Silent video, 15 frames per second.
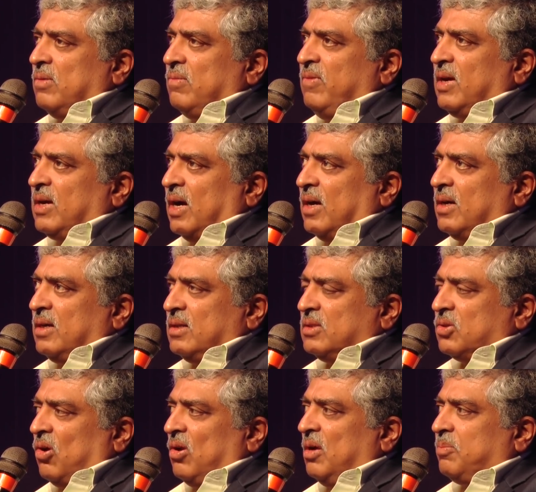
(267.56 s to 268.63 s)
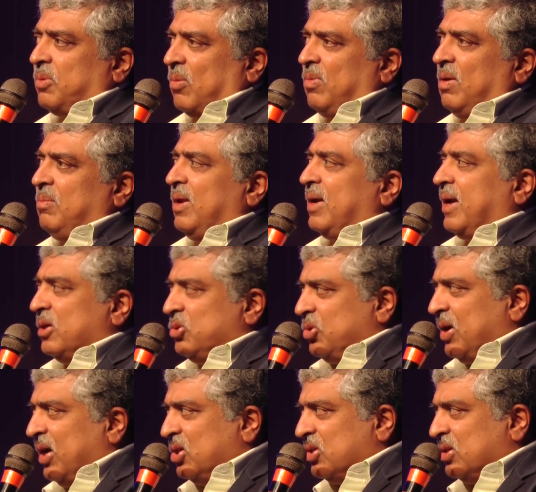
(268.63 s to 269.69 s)
we can't solve a problem like
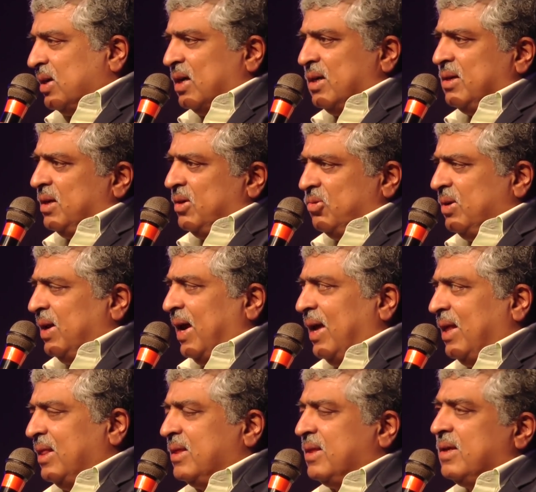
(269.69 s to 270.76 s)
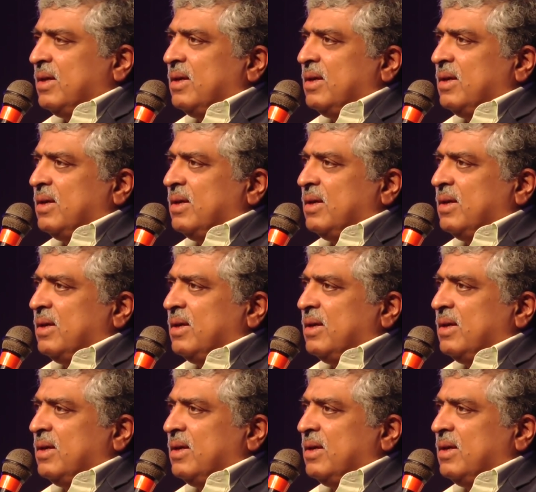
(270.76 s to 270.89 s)
education and even health